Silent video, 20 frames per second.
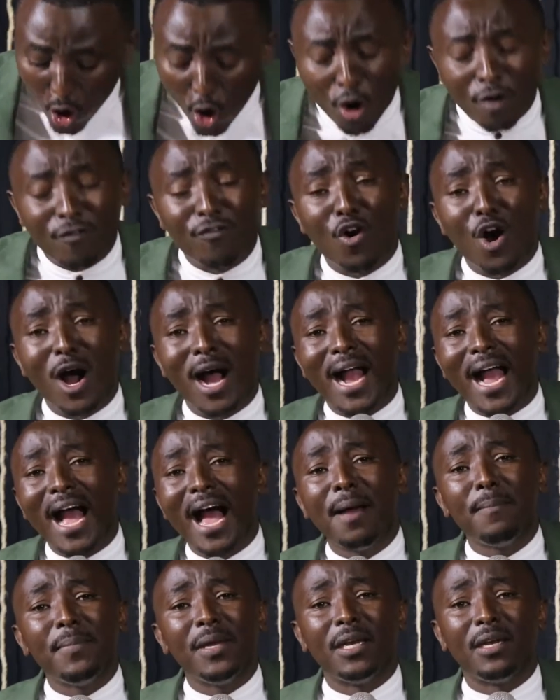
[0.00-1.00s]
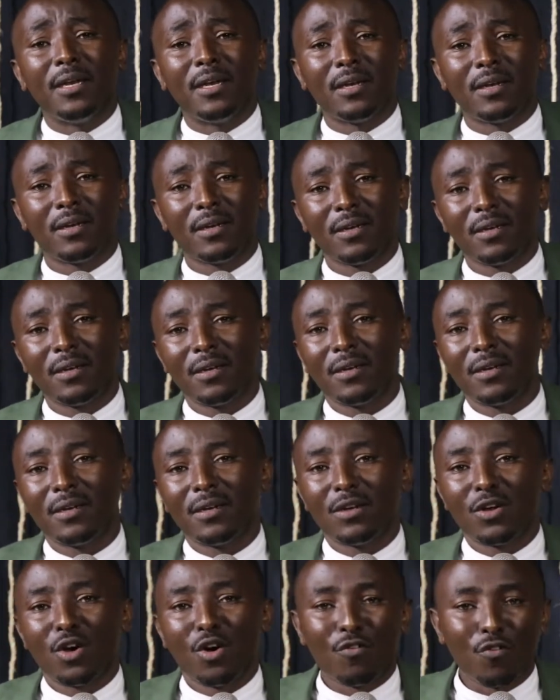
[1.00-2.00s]
of our coming
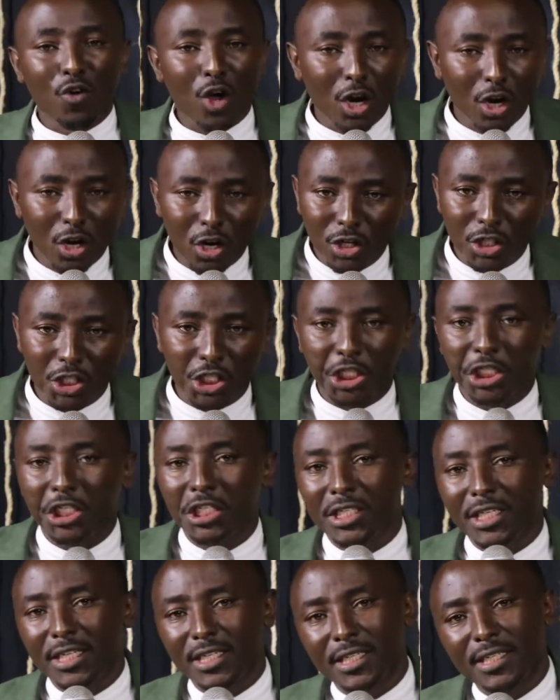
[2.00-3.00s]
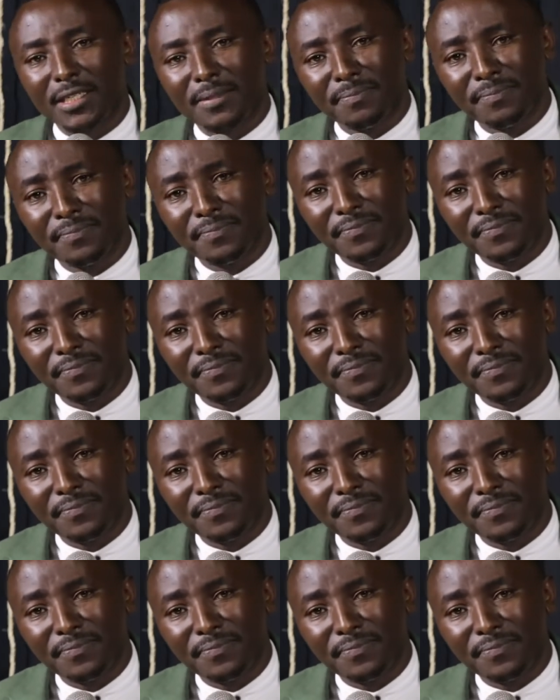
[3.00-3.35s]
of our Lord Jesus.